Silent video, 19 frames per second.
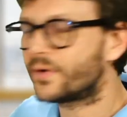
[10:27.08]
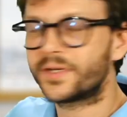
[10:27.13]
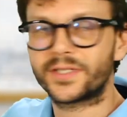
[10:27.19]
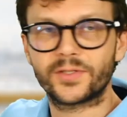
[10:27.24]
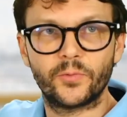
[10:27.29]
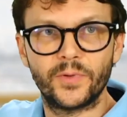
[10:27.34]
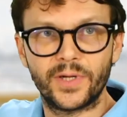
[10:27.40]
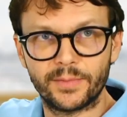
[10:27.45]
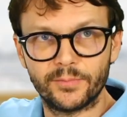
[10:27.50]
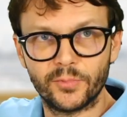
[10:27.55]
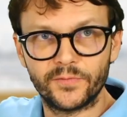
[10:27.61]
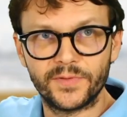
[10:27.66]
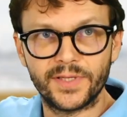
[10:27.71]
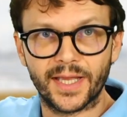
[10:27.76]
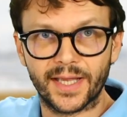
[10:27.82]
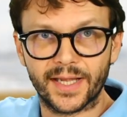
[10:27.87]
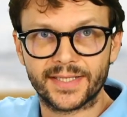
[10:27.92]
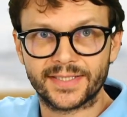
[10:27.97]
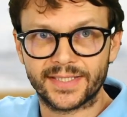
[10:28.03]
we remove the
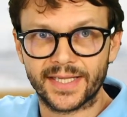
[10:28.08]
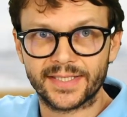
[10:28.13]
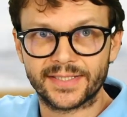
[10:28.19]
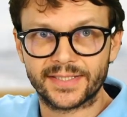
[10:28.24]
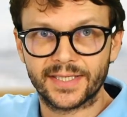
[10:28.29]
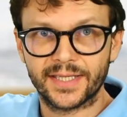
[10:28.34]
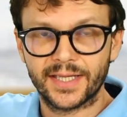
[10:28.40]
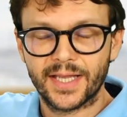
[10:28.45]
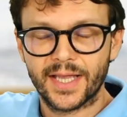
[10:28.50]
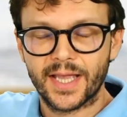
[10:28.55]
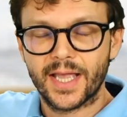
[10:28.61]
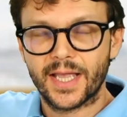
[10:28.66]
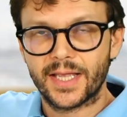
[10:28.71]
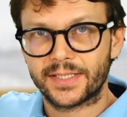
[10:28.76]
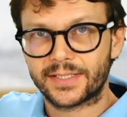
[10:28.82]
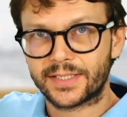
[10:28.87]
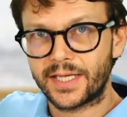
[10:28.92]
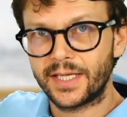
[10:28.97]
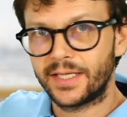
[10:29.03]
excess
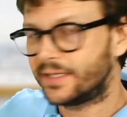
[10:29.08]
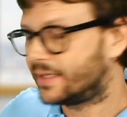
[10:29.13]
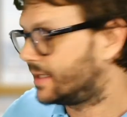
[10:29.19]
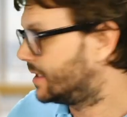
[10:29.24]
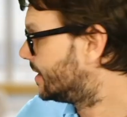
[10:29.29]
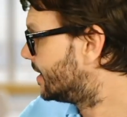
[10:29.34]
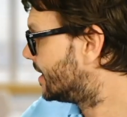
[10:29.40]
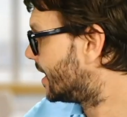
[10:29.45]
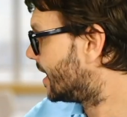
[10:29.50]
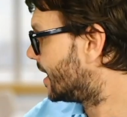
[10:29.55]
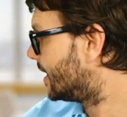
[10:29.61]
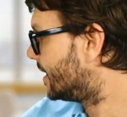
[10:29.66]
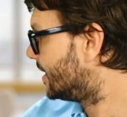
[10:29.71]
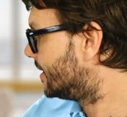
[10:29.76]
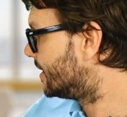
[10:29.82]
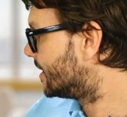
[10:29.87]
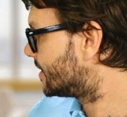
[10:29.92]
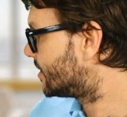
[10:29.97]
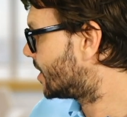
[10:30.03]
skin in
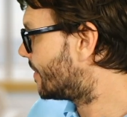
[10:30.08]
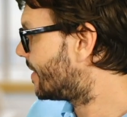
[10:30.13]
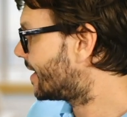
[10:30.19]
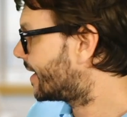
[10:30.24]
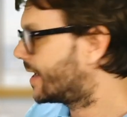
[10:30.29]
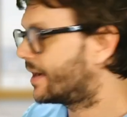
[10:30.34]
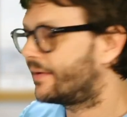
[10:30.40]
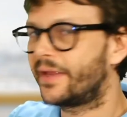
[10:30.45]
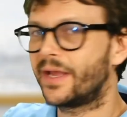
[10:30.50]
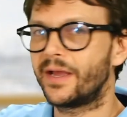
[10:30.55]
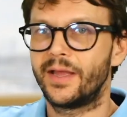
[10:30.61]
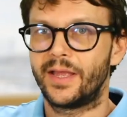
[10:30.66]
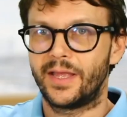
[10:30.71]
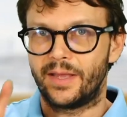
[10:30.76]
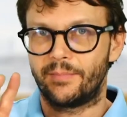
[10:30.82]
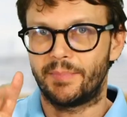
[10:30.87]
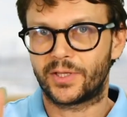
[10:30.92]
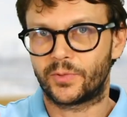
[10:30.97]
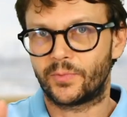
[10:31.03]
the stomach area,
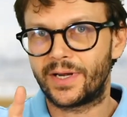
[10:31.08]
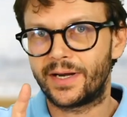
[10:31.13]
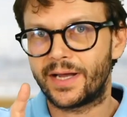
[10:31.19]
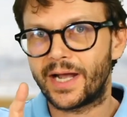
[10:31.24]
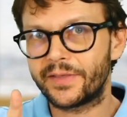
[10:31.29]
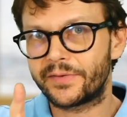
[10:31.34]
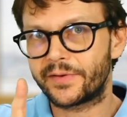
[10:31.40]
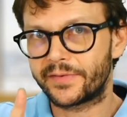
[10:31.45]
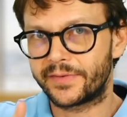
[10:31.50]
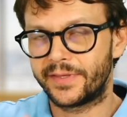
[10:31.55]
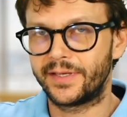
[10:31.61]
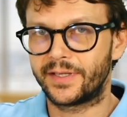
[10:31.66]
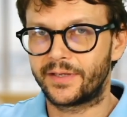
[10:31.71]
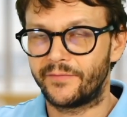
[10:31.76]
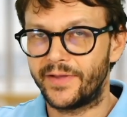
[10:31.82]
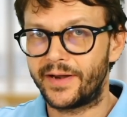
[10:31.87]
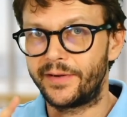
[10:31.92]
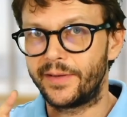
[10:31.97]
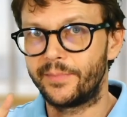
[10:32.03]
but one other thing,
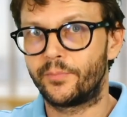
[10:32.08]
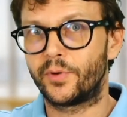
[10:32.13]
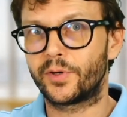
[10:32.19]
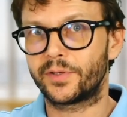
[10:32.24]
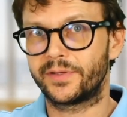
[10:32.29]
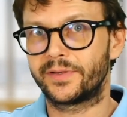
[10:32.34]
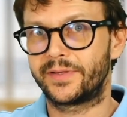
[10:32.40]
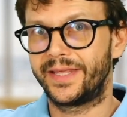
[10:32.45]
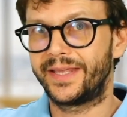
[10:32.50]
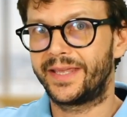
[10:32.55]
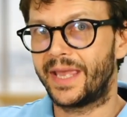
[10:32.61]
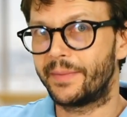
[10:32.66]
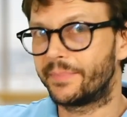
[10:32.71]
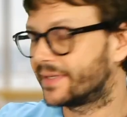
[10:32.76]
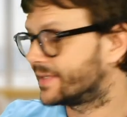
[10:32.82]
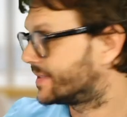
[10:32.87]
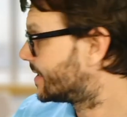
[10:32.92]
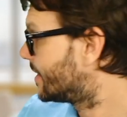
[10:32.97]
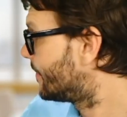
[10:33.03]
very important thing
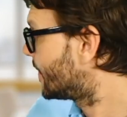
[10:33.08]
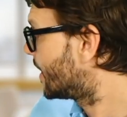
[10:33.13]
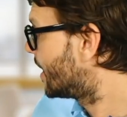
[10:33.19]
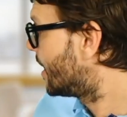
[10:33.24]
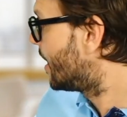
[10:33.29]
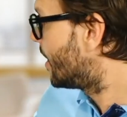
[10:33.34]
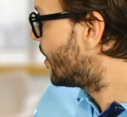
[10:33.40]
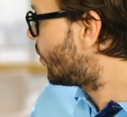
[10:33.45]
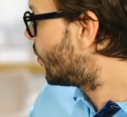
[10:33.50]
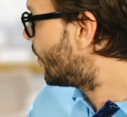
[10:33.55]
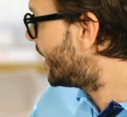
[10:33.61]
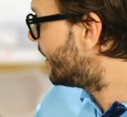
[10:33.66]
happens. When